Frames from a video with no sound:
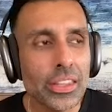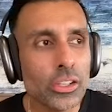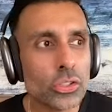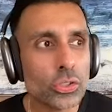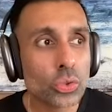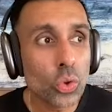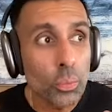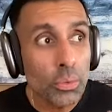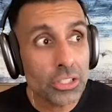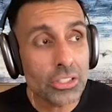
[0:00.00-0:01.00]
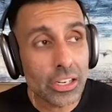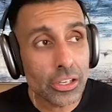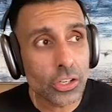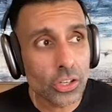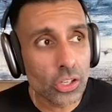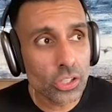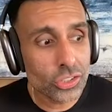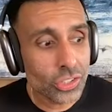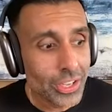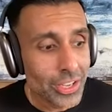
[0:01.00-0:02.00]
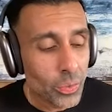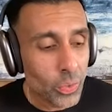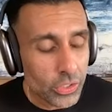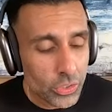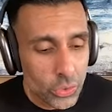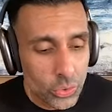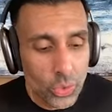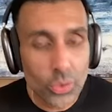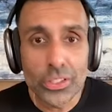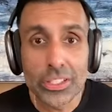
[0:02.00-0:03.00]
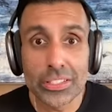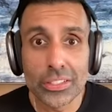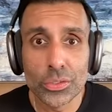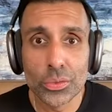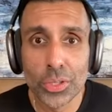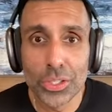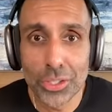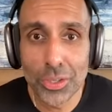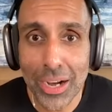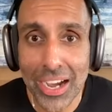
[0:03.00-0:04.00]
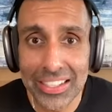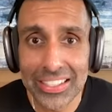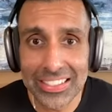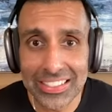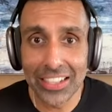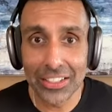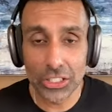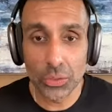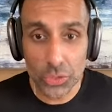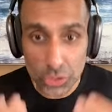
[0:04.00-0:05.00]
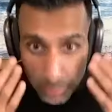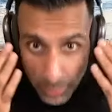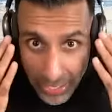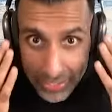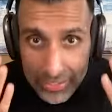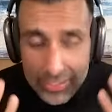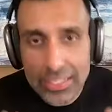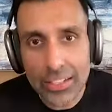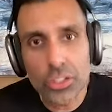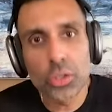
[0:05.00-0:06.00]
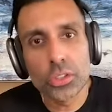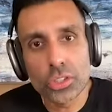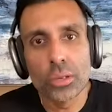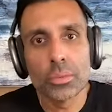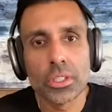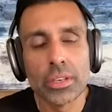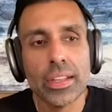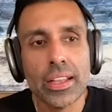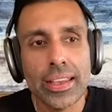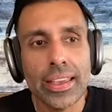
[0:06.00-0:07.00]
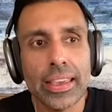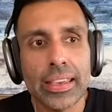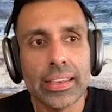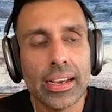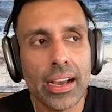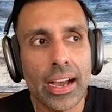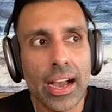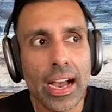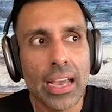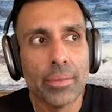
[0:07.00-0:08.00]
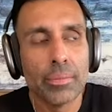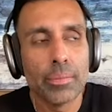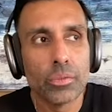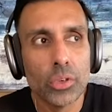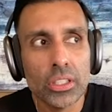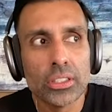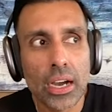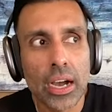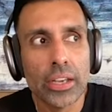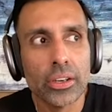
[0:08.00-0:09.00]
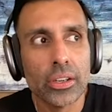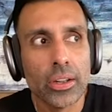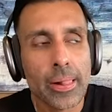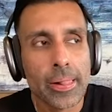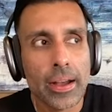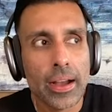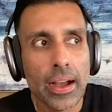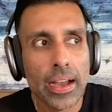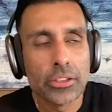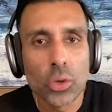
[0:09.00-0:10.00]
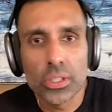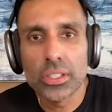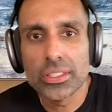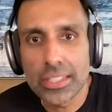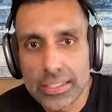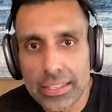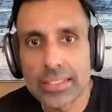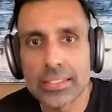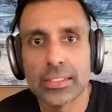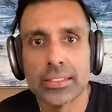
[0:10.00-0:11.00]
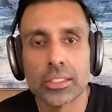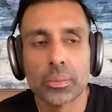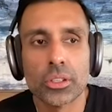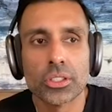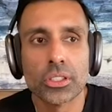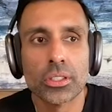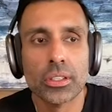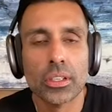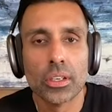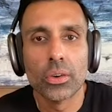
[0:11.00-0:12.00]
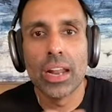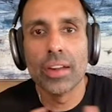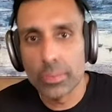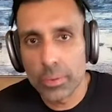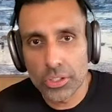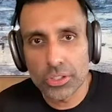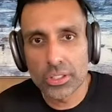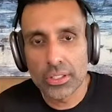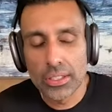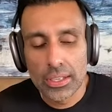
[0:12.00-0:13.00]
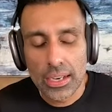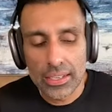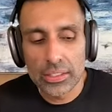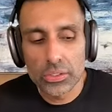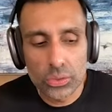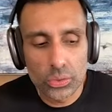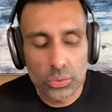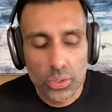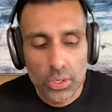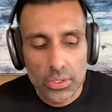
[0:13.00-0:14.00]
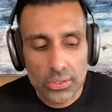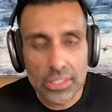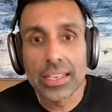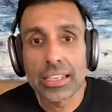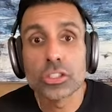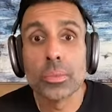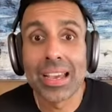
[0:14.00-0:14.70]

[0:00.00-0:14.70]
there's so much that occurs when you don't listen to what your body is telling you, what mind is telling you in terms of, hey, I'm really tired. I don't need to say yes to this person or every person. I need to say yes to